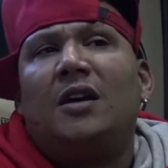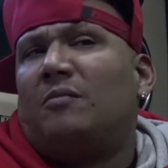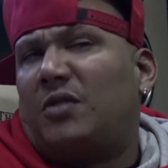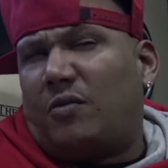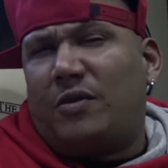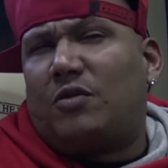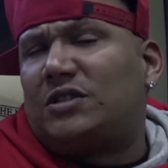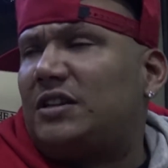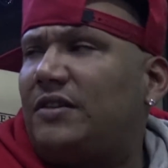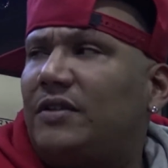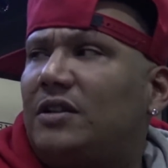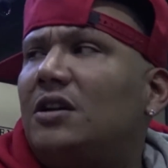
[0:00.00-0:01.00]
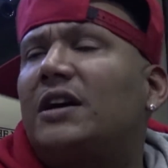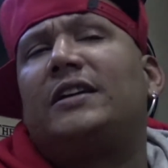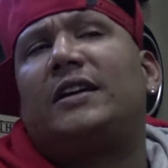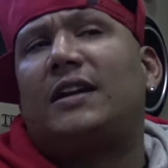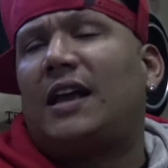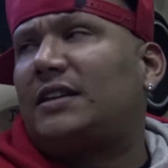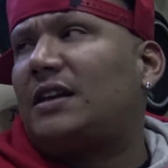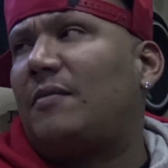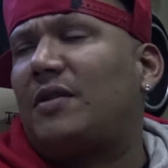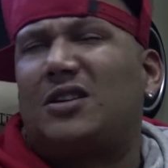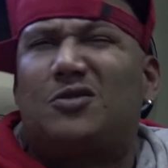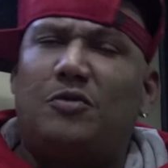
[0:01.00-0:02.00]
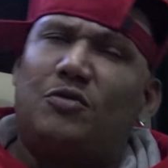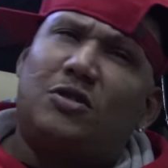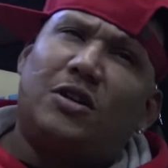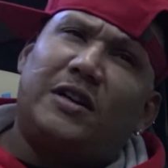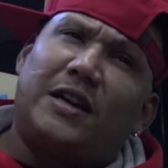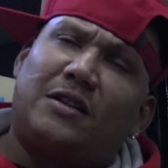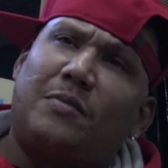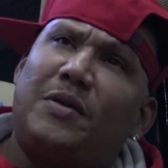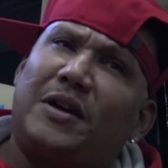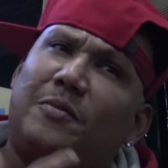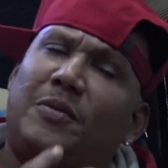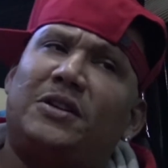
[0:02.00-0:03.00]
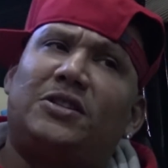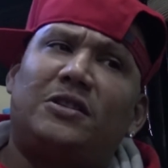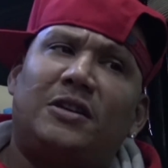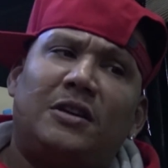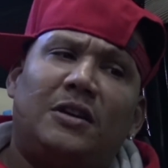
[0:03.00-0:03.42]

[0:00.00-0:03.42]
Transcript: But we wasn't even looking at it like that, because we was looking at the bigger picture,